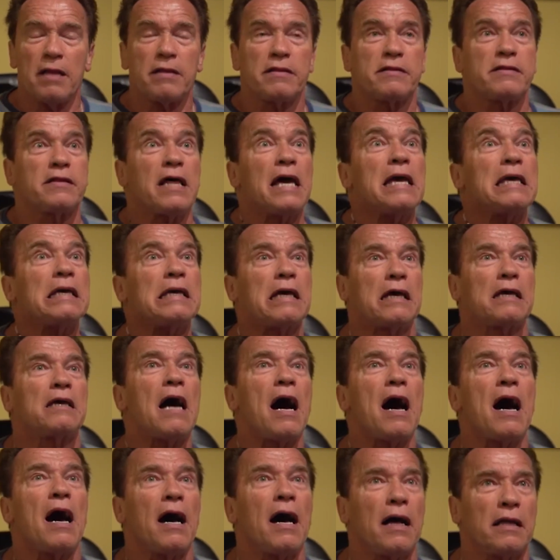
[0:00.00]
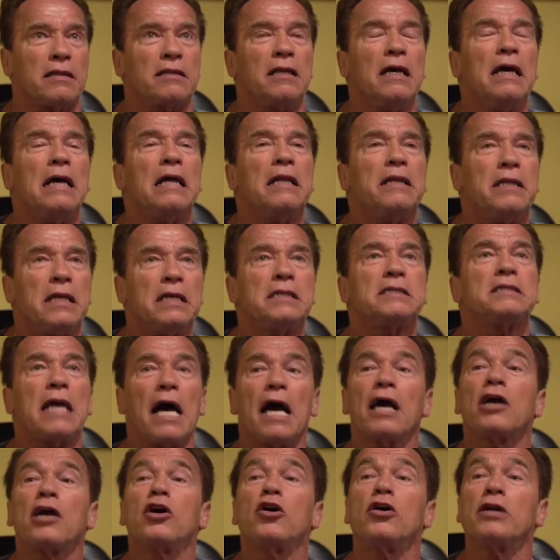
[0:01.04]
Thank God this
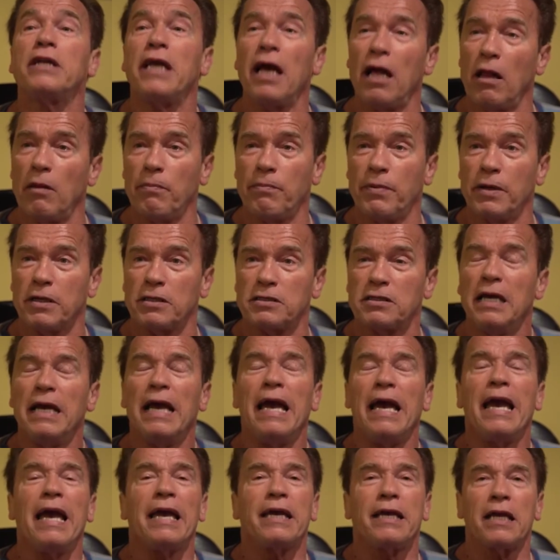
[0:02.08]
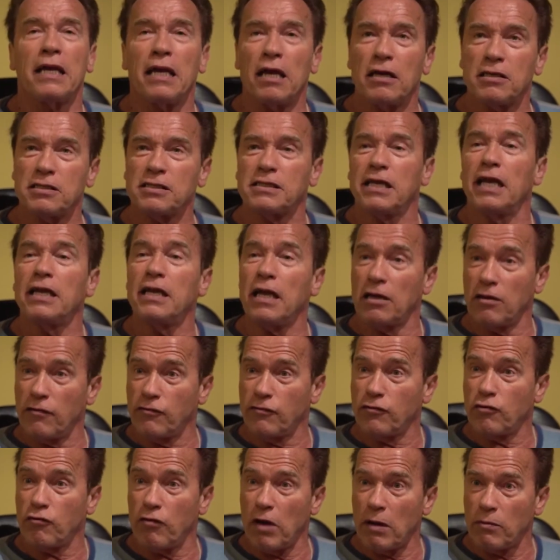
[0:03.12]
guy could help us and get our state out
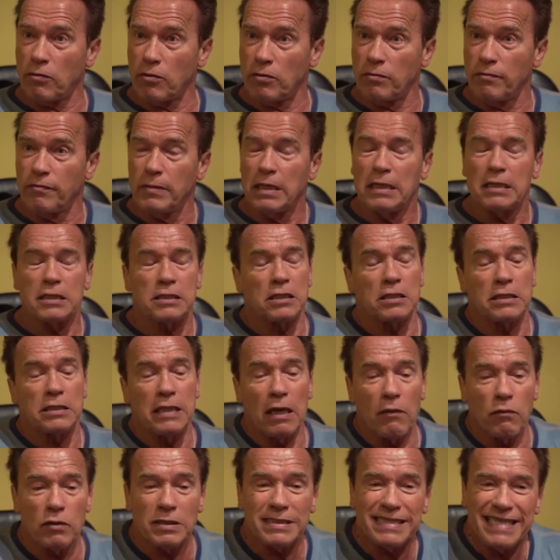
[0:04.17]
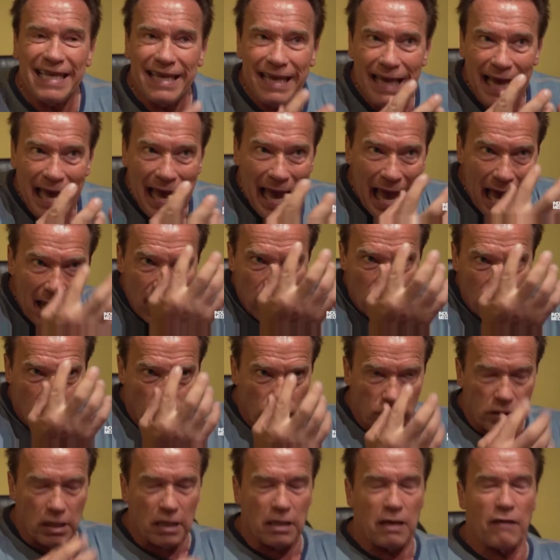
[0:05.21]
of trouble. So that was the
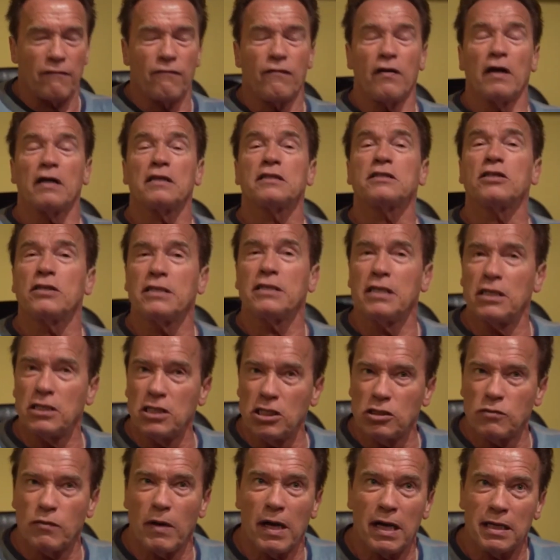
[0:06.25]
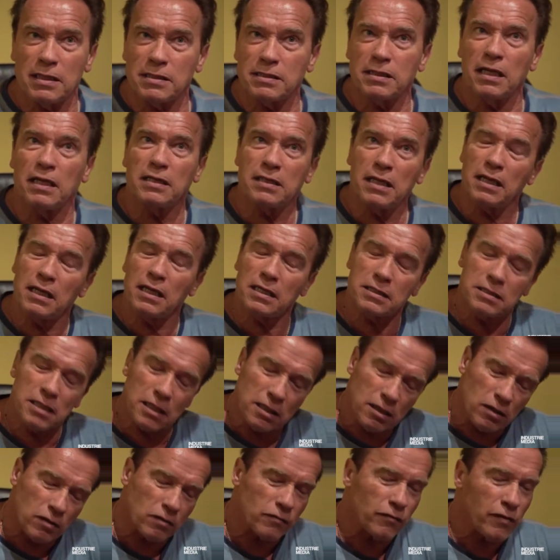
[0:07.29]
attitude that I felt. So this is why I said then, I
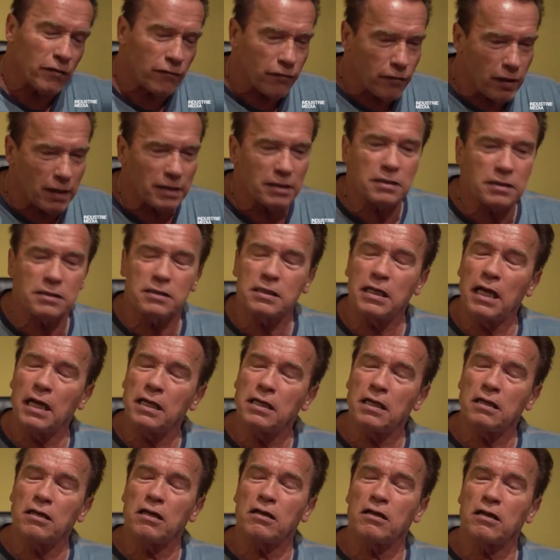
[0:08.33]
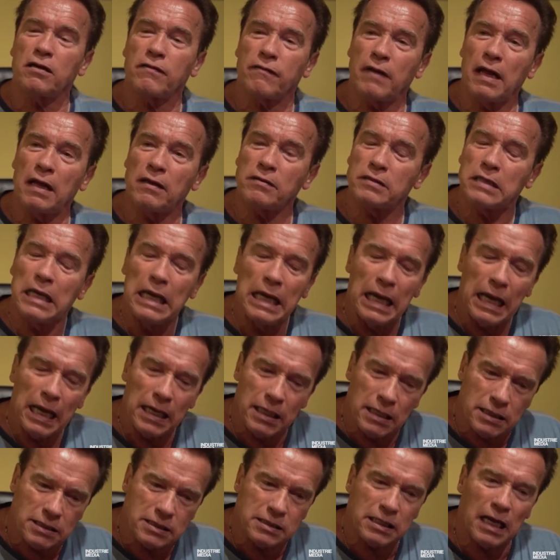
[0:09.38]
said, look, we've run the state into the ground
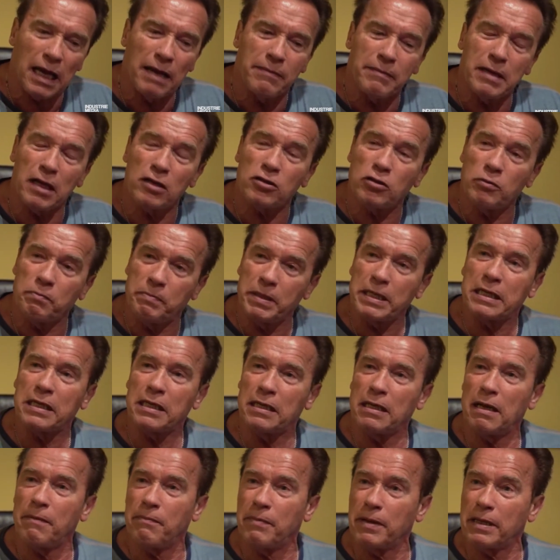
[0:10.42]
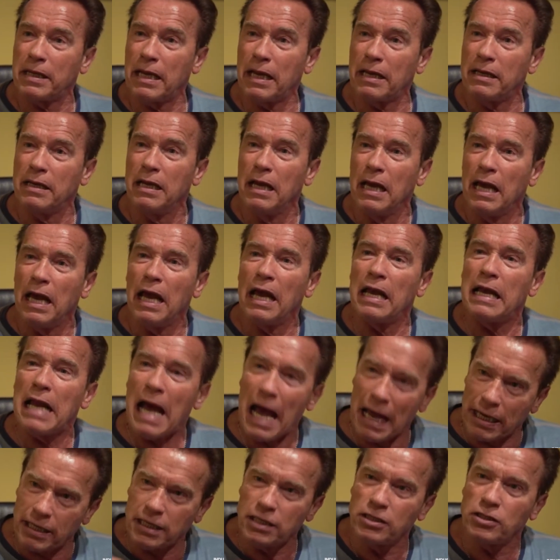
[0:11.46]
and it's time now to pick it up again. And
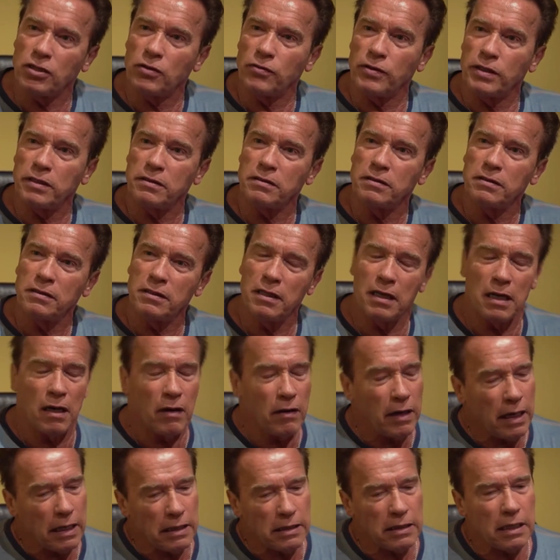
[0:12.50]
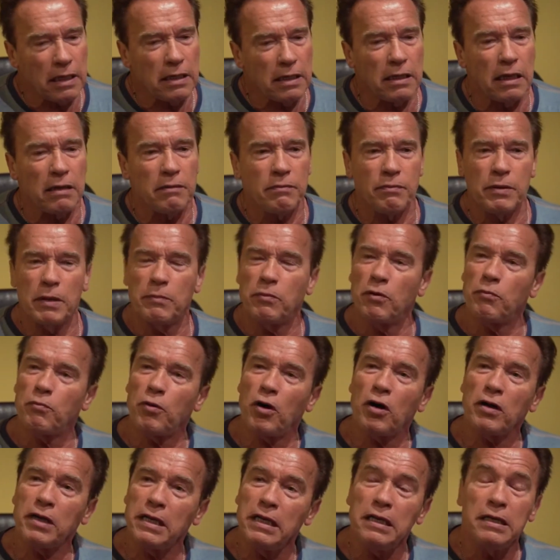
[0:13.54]
I can do it. You know, and people
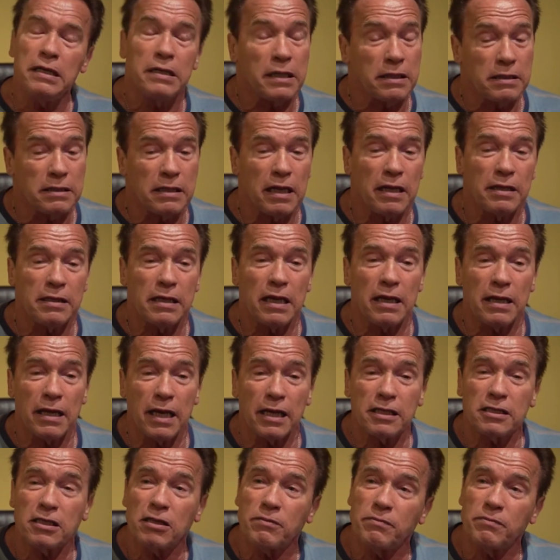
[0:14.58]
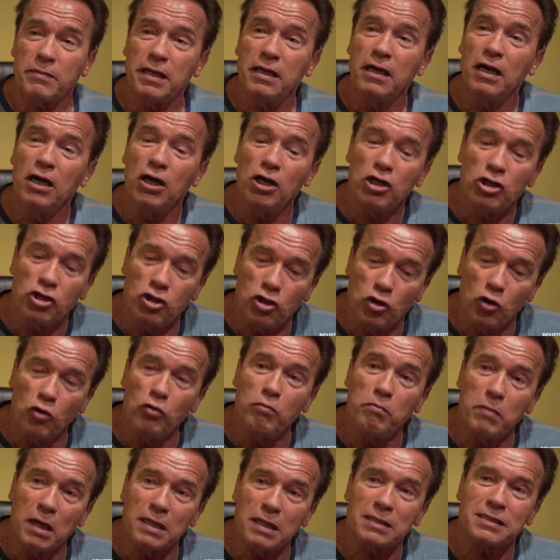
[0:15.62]
bought in and they elected me.
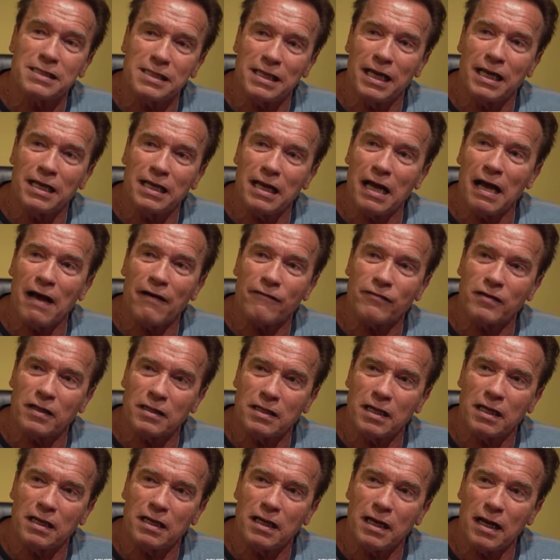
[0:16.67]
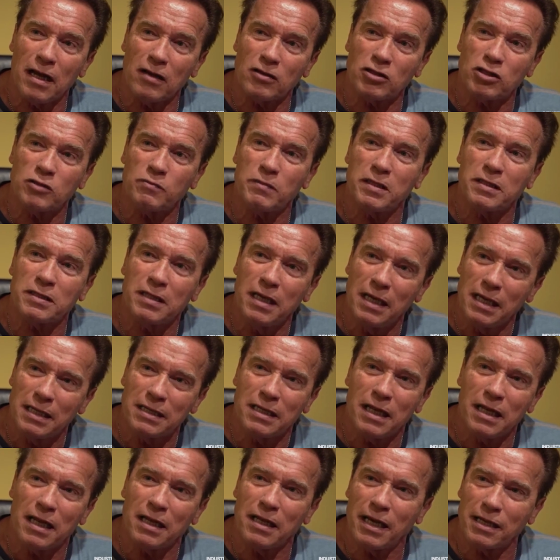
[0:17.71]
2 months later after that
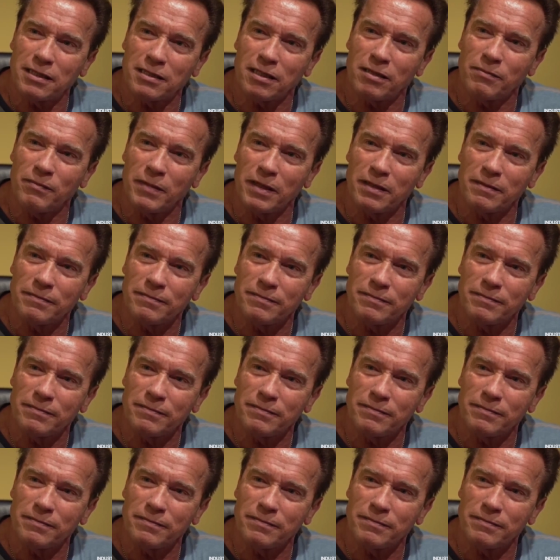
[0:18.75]
announcement, they elected me.